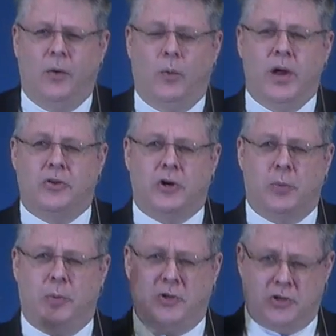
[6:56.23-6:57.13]
We
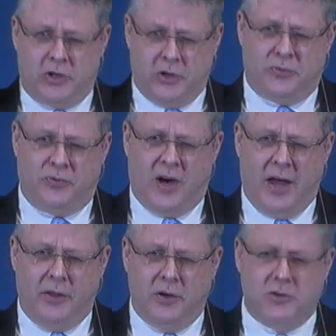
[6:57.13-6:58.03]
interpret the church
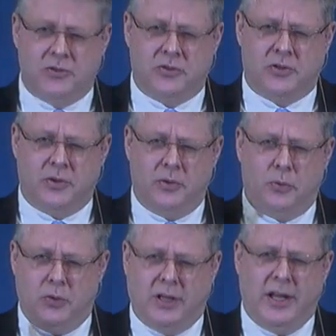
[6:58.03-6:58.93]
fathers
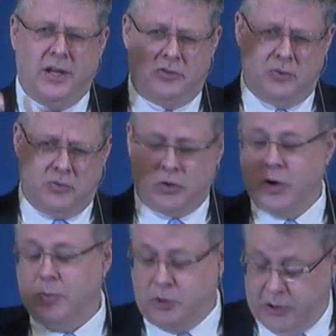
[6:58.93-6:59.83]
through the lens of
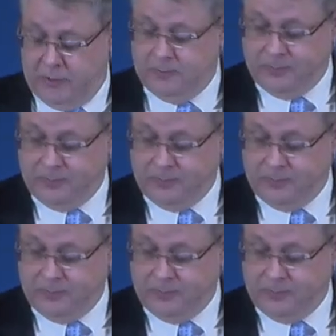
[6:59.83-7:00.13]
Scripture.